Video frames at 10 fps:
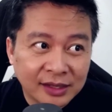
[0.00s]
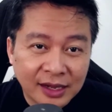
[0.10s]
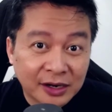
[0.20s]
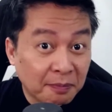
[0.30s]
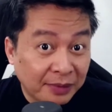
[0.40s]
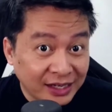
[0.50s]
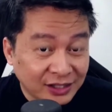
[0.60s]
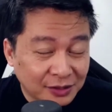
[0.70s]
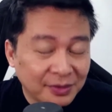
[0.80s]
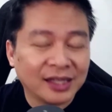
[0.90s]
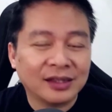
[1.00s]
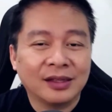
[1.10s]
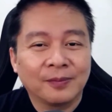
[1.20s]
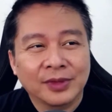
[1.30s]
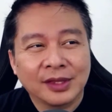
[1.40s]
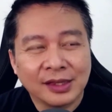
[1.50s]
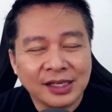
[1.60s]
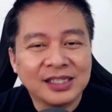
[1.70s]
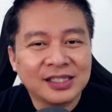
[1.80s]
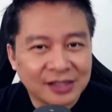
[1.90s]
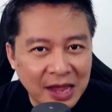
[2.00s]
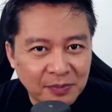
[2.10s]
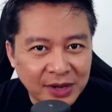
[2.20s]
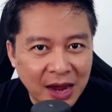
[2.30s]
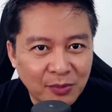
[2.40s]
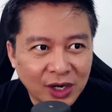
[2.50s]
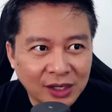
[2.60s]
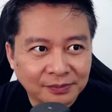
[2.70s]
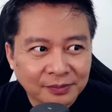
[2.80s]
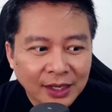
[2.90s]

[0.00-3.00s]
na replacement ni snap camera?